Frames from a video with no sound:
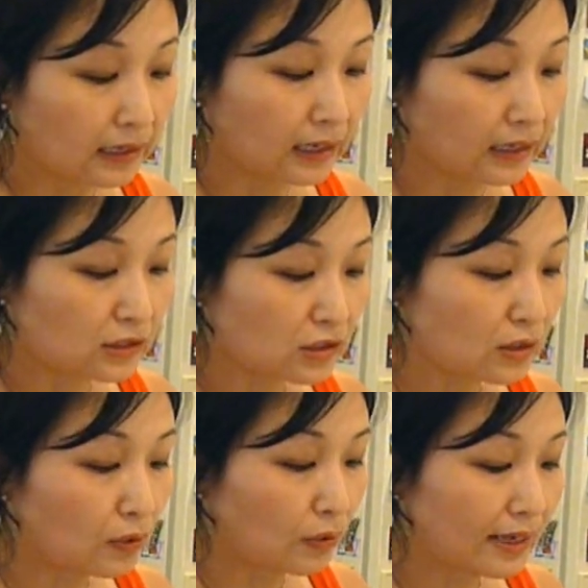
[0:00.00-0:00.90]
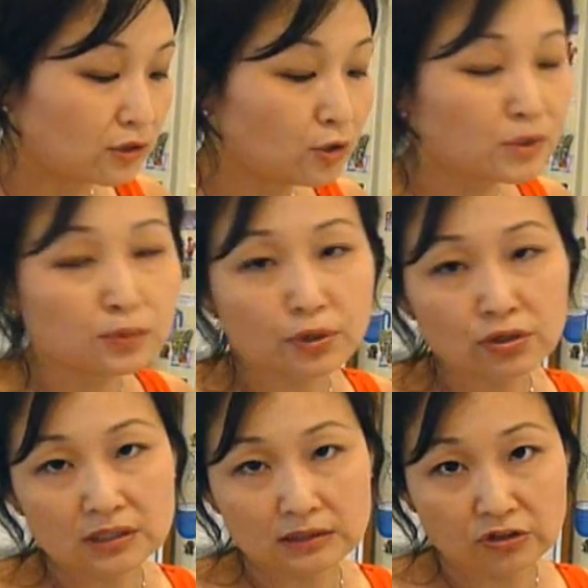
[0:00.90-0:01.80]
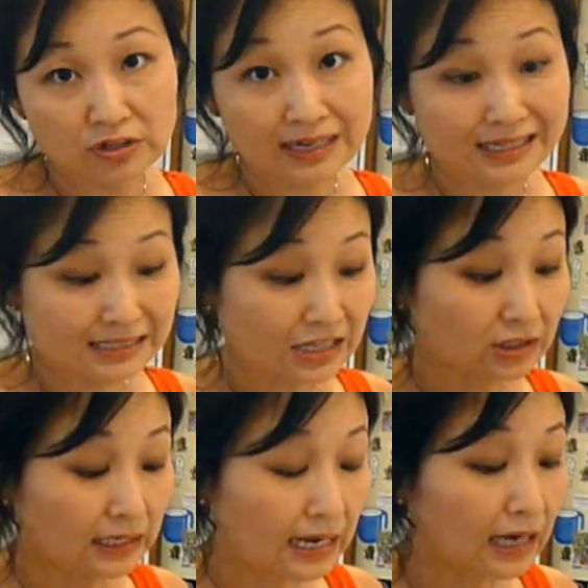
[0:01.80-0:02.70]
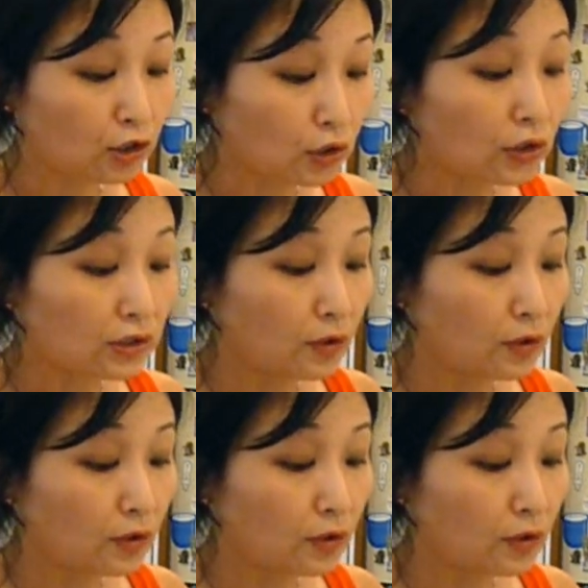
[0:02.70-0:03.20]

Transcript: Uh, so, and too much protein in your diet is actually not good.